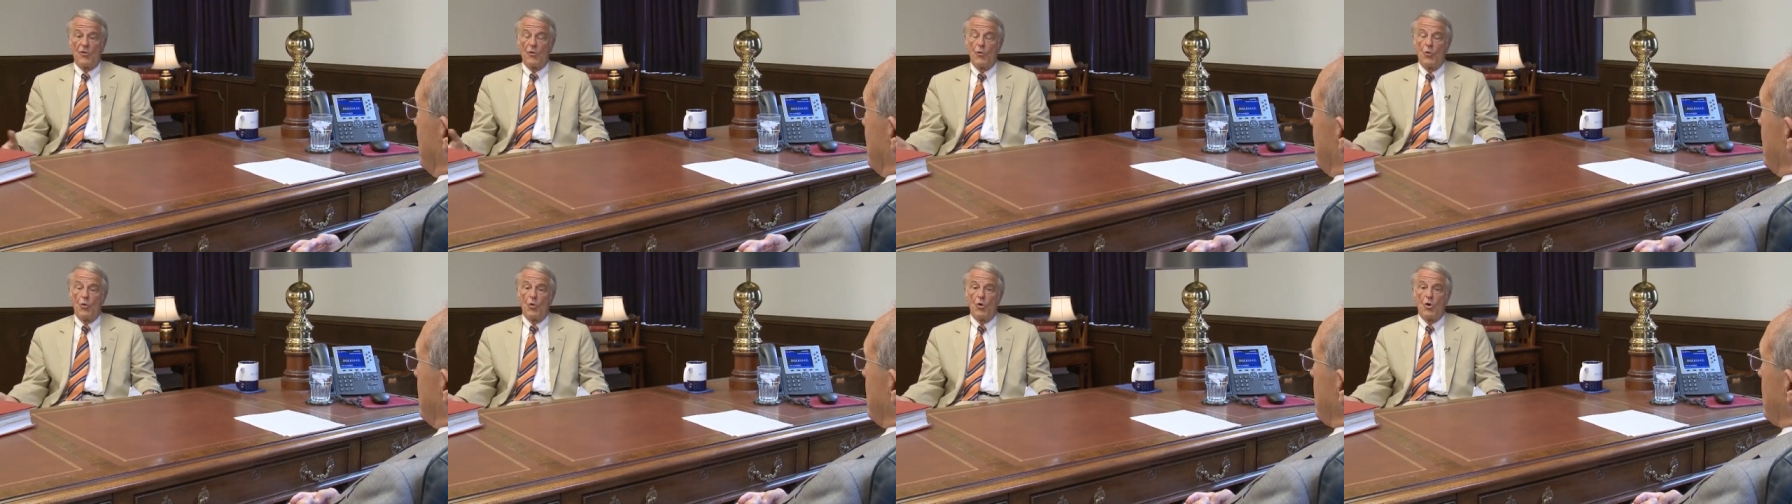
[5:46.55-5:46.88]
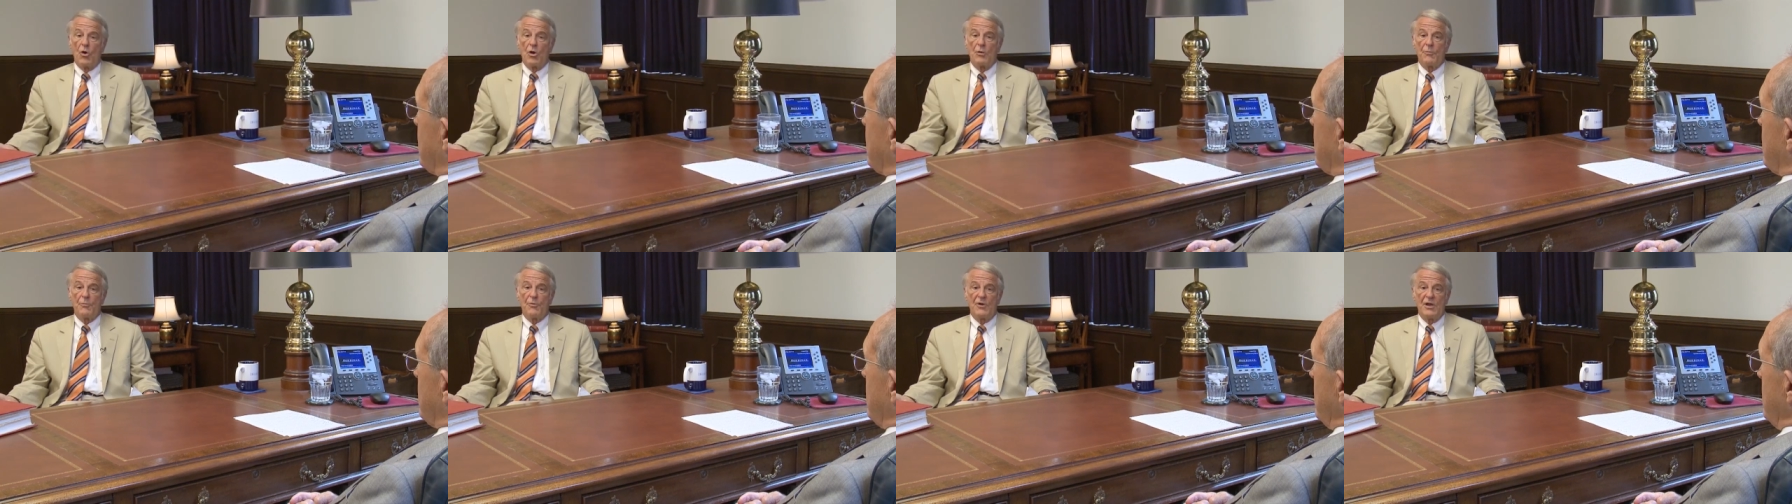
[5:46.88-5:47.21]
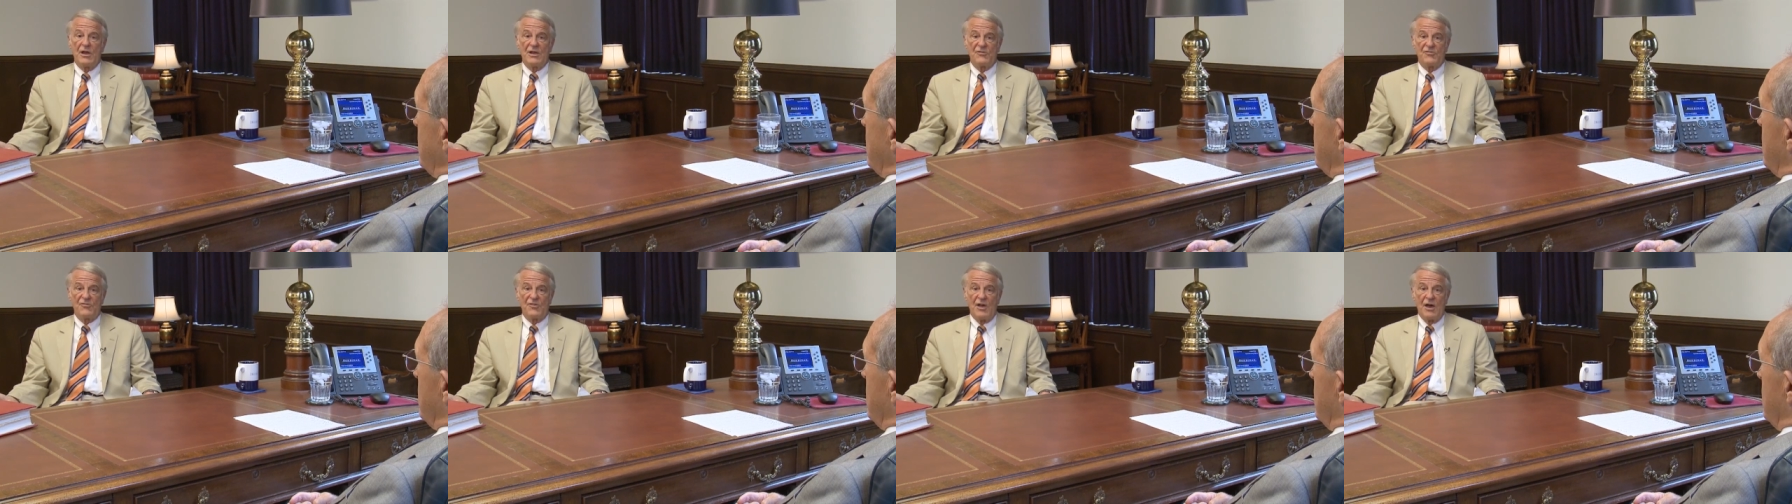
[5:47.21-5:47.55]
the war
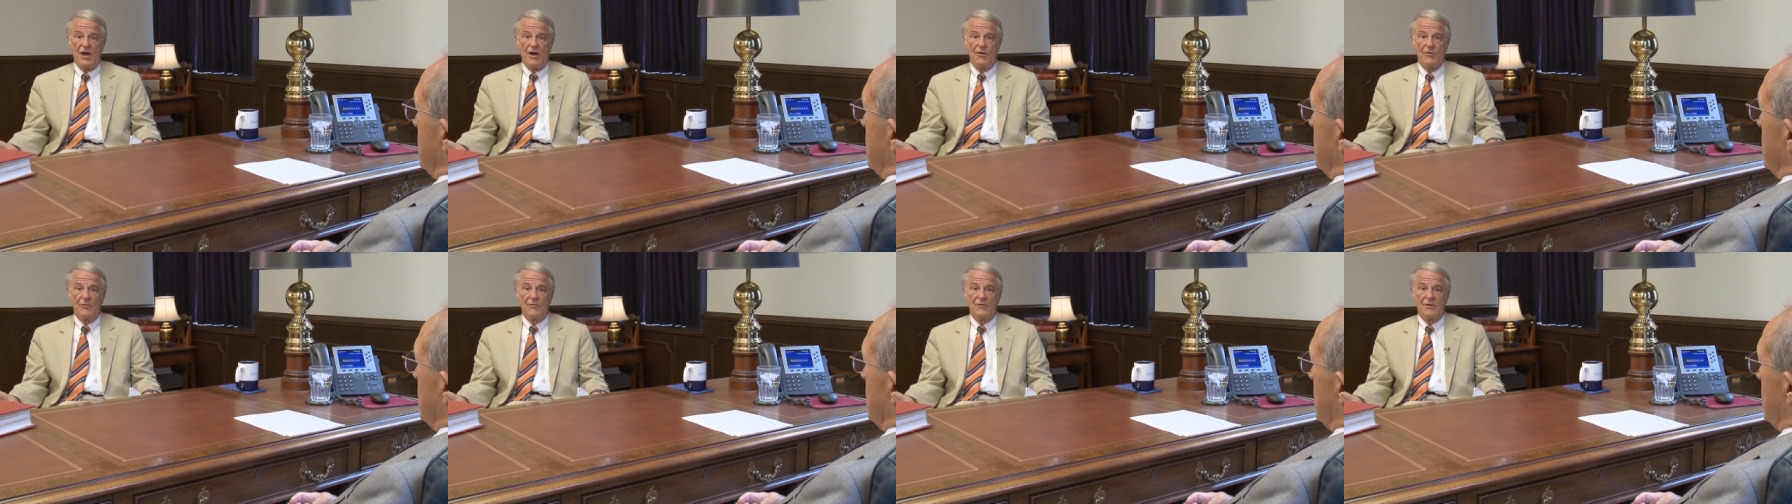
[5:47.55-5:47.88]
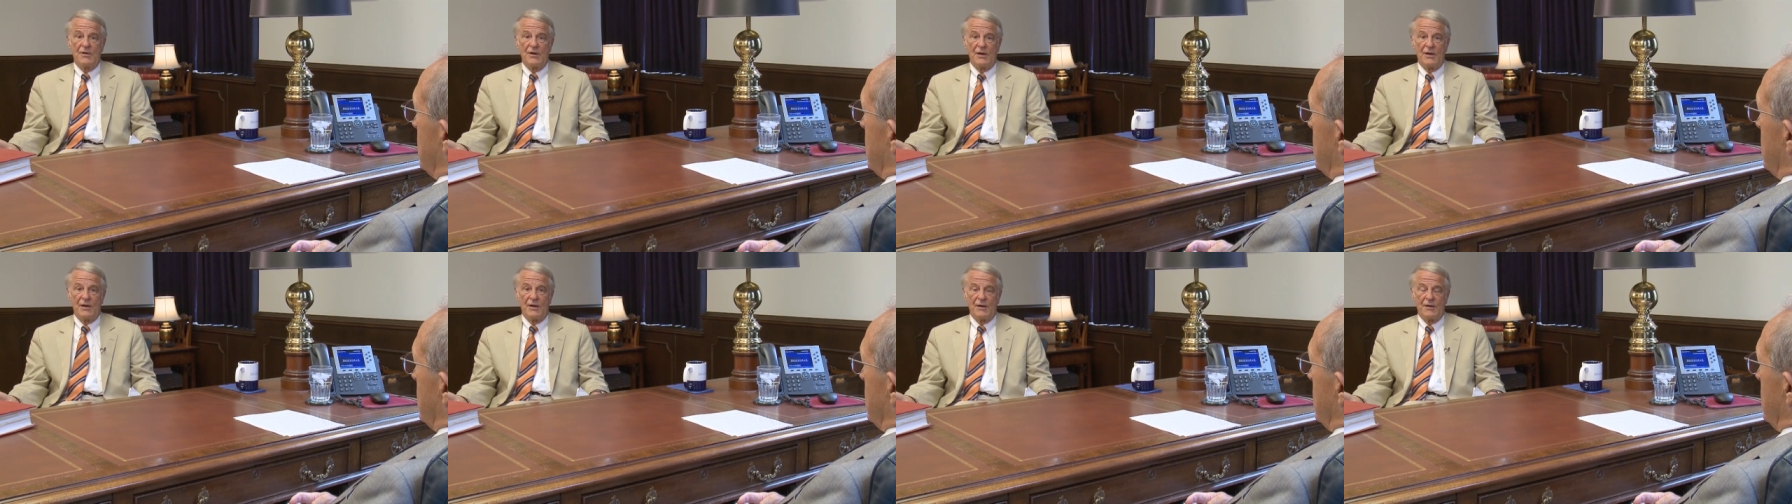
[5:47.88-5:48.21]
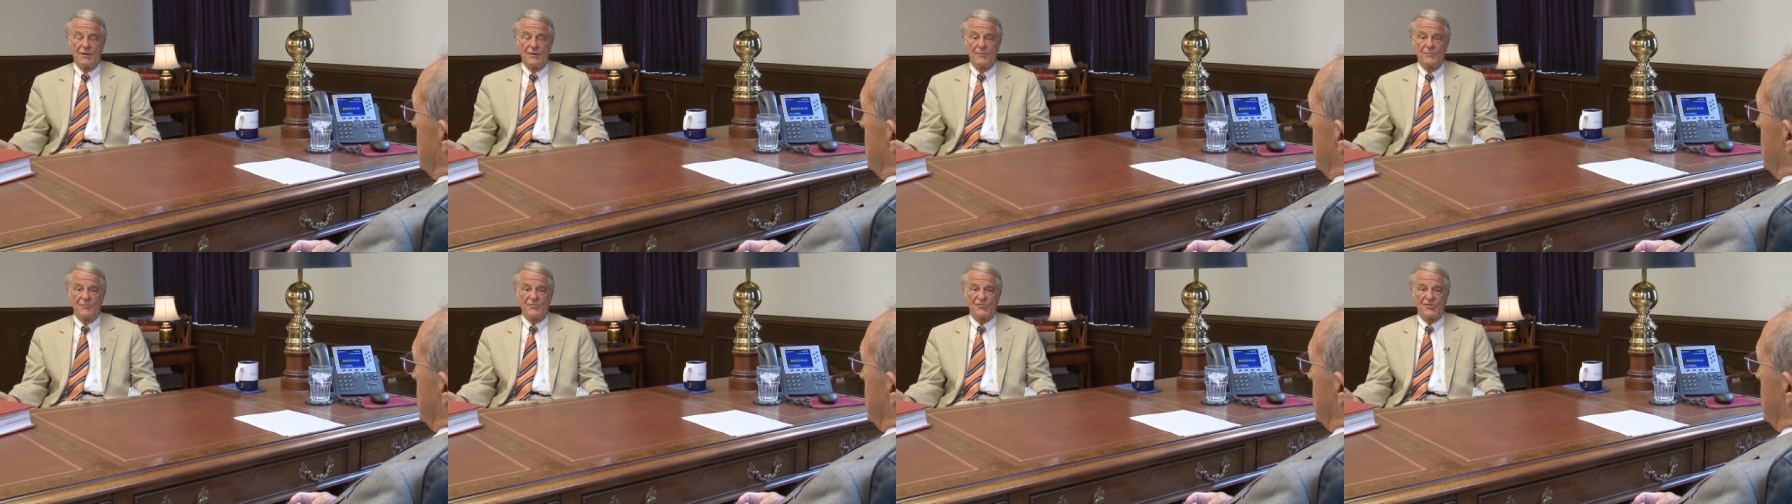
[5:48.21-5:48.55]
breaks out. Um,